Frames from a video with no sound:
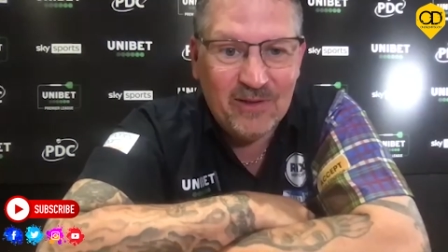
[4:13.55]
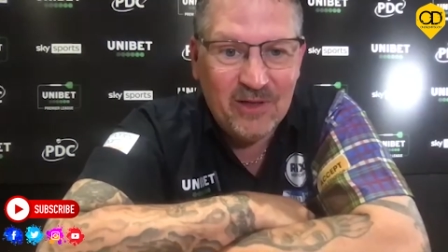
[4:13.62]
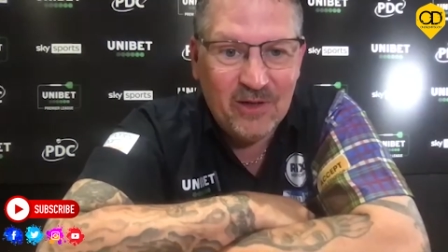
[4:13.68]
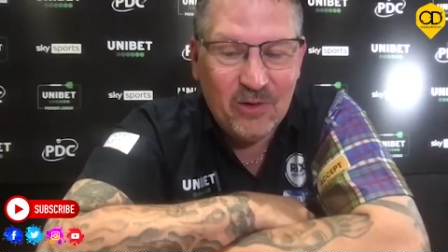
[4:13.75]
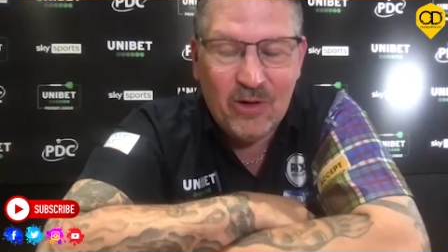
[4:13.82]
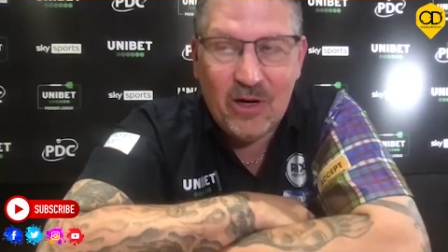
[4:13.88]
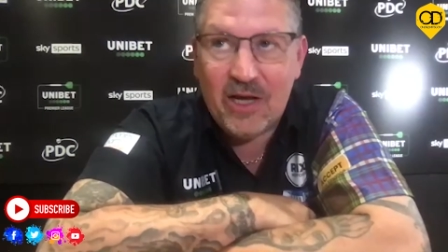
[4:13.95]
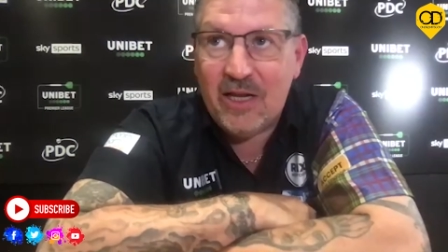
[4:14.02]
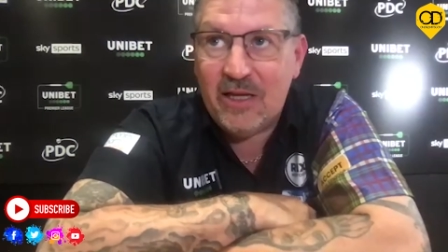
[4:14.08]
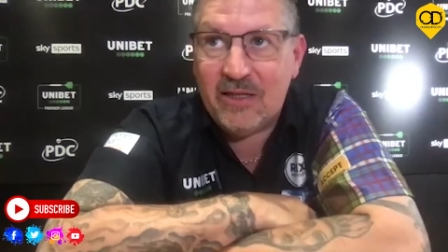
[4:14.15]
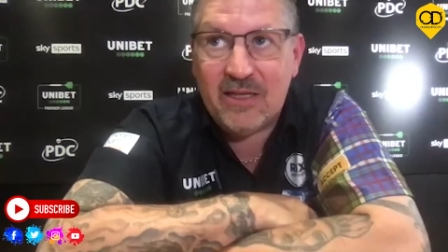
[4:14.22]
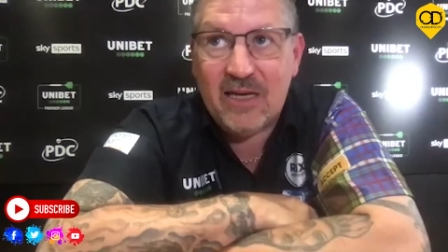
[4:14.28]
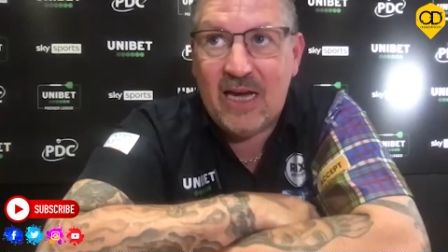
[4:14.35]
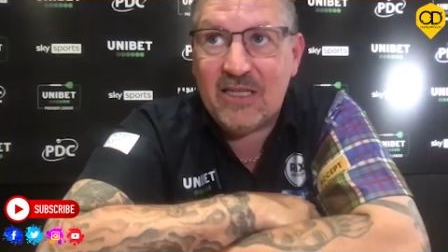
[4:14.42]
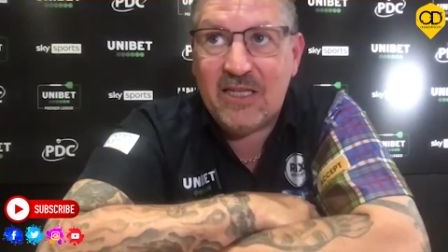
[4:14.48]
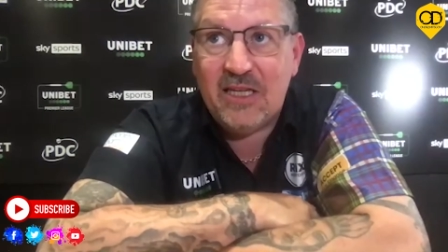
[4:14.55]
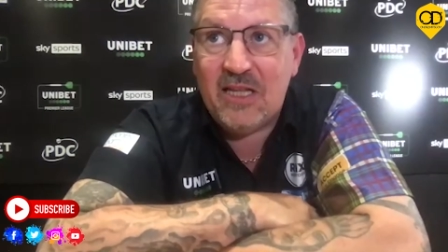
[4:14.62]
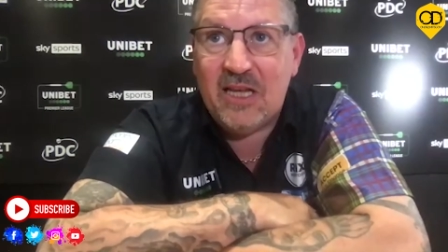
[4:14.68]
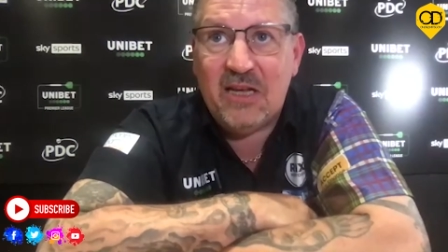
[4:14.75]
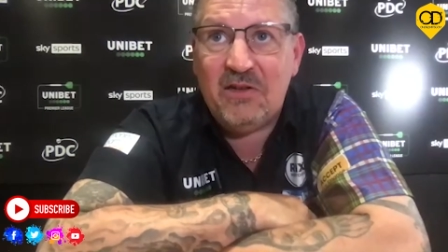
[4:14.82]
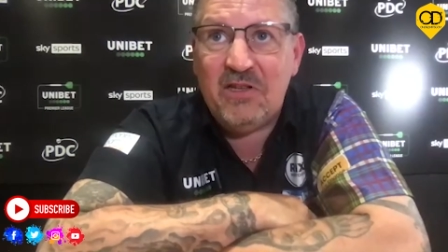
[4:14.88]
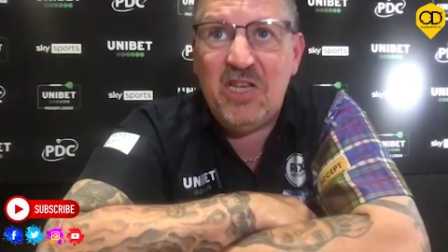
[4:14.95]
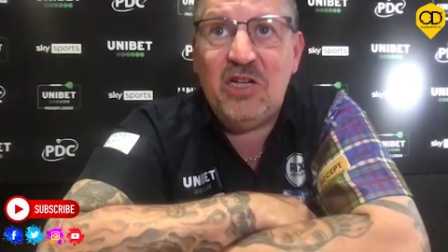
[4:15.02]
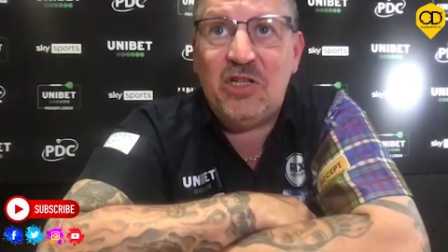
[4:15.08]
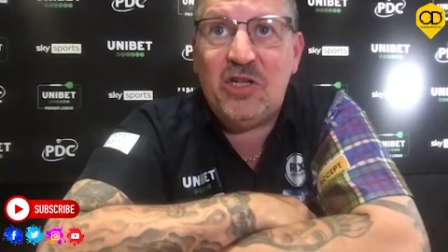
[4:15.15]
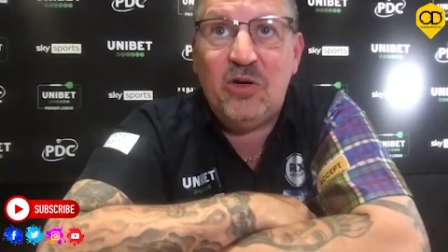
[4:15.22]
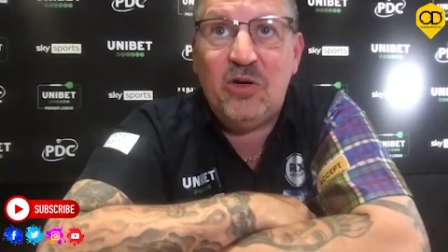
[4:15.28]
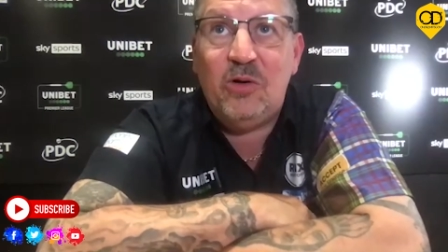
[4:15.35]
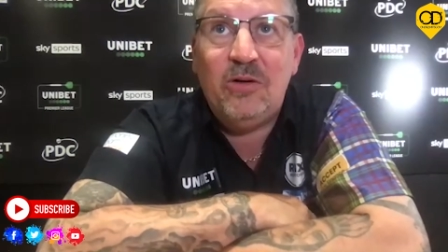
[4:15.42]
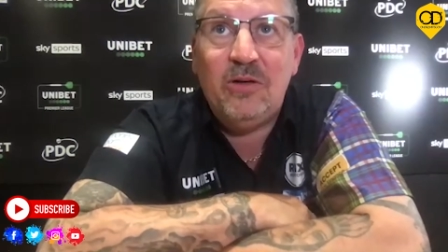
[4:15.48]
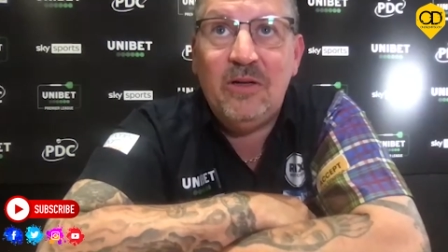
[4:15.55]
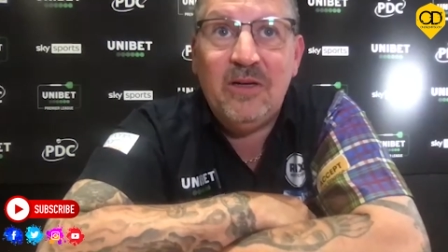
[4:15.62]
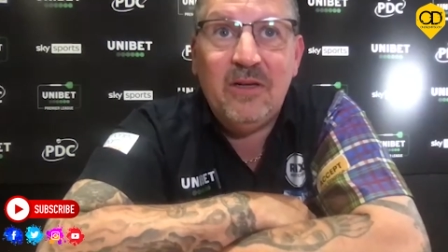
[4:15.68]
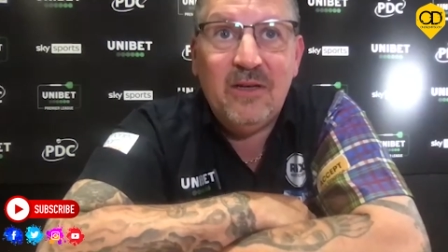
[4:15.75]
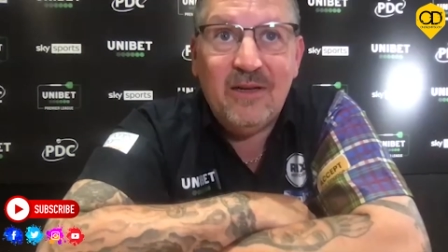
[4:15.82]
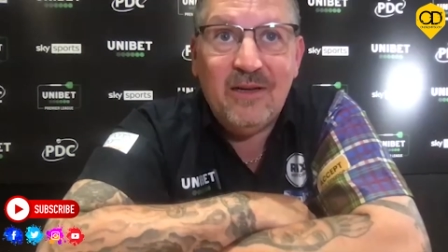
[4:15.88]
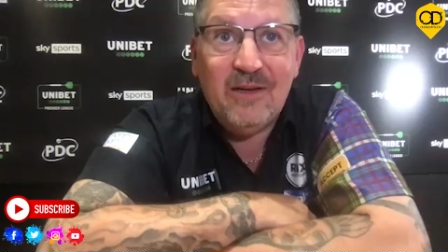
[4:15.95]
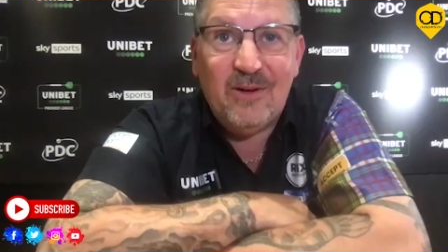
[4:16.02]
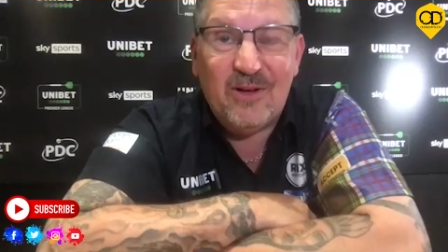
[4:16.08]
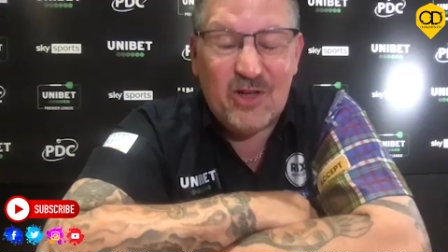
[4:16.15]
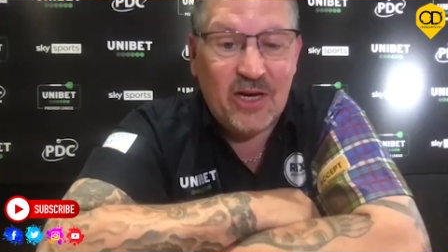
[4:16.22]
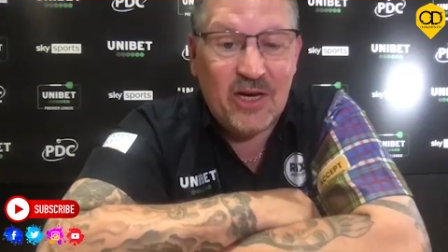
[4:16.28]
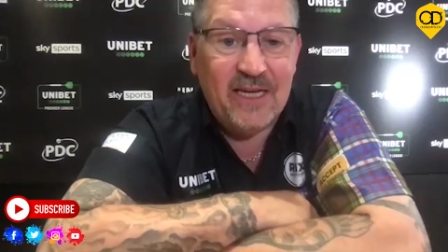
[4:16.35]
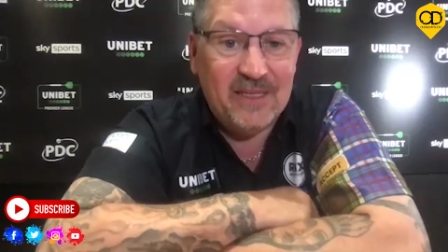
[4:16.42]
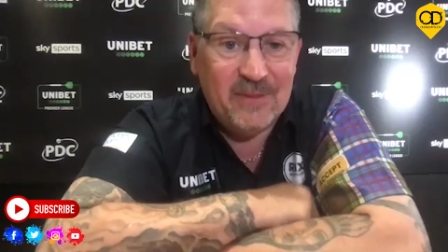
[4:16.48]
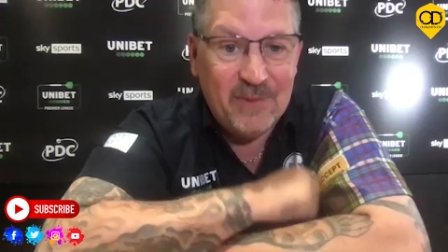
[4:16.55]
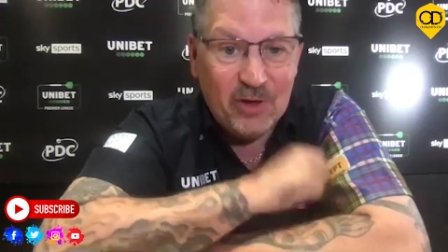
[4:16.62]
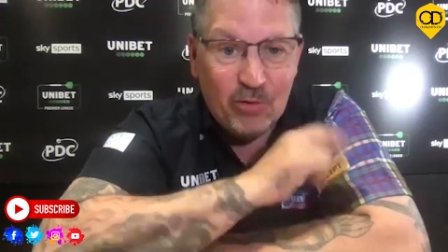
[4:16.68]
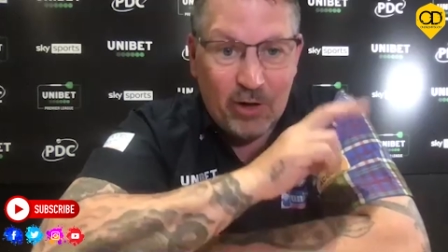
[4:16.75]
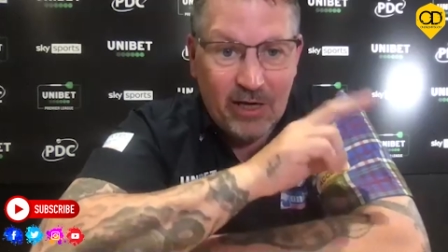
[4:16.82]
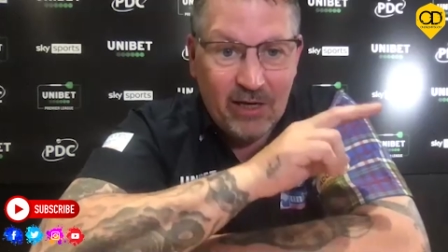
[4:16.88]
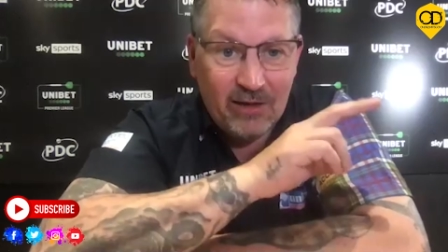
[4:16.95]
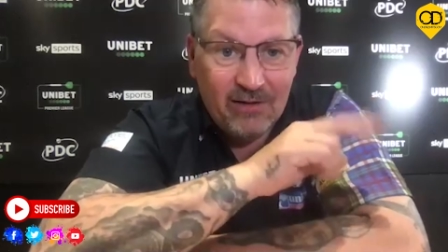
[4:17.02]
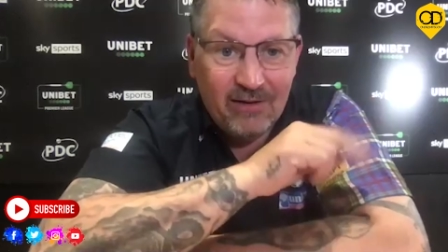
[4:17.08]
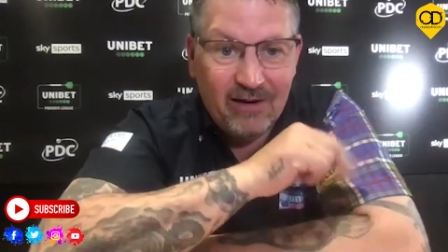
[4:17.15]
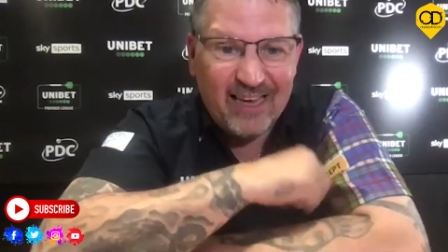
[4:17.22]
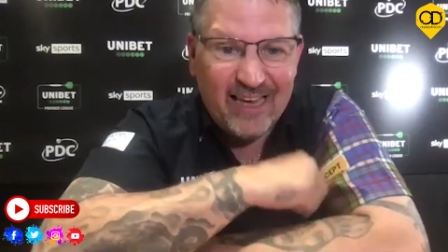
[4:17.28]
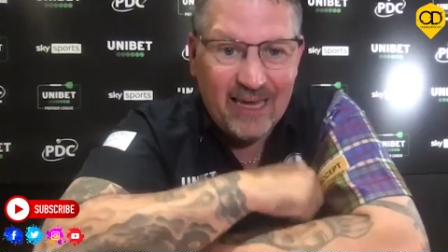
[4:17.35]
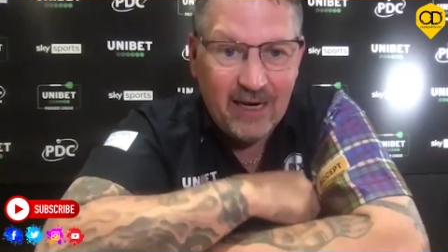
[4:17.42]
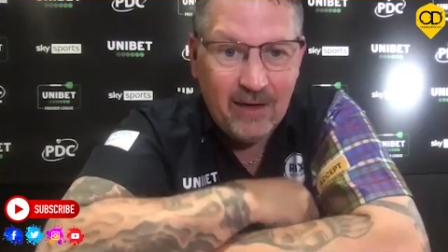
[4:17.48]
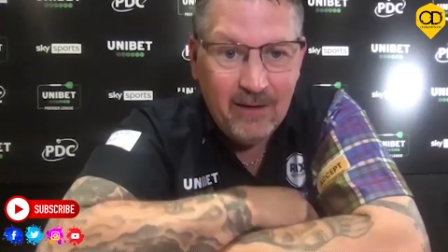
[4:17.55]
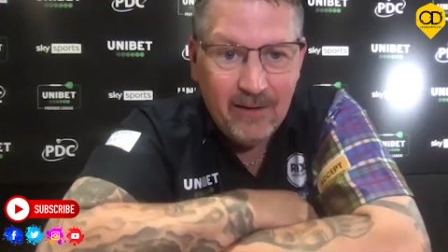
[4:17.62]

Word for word: you know, and I said that years ago, which I hate to be right again.